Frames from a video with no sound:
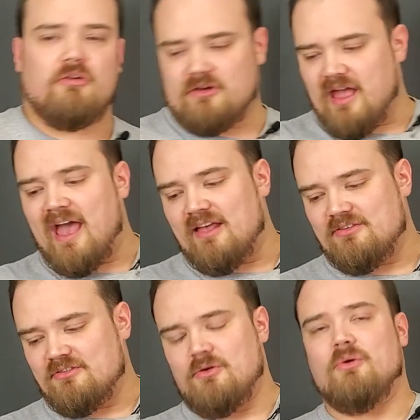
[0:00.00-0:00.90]
or
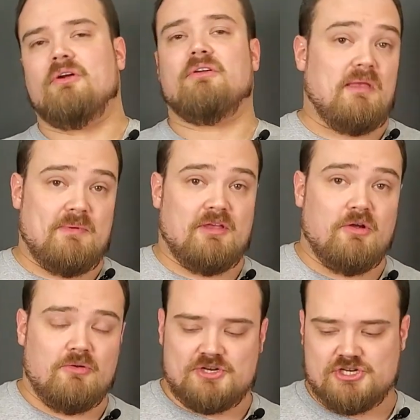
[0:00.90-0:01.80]
ask or maybe
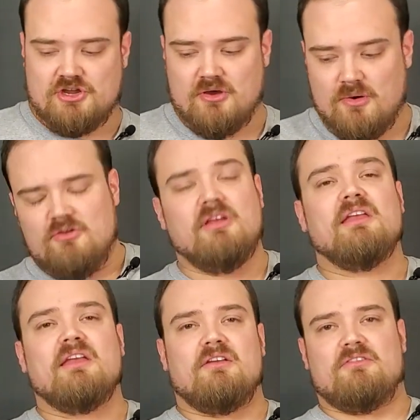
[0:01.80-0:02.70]
go to a show, you
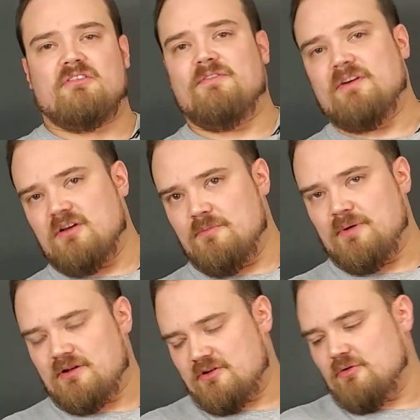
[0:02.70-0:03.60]
can get yourself a
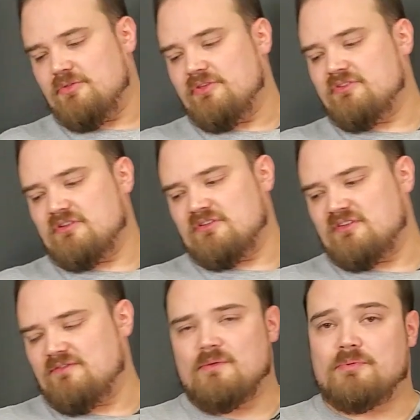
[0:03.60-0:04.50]
coupon code that's going to
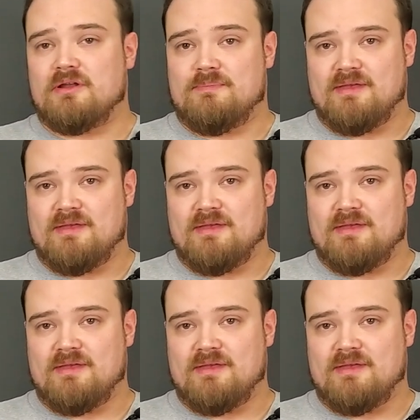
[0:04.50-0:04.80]
save you a pretty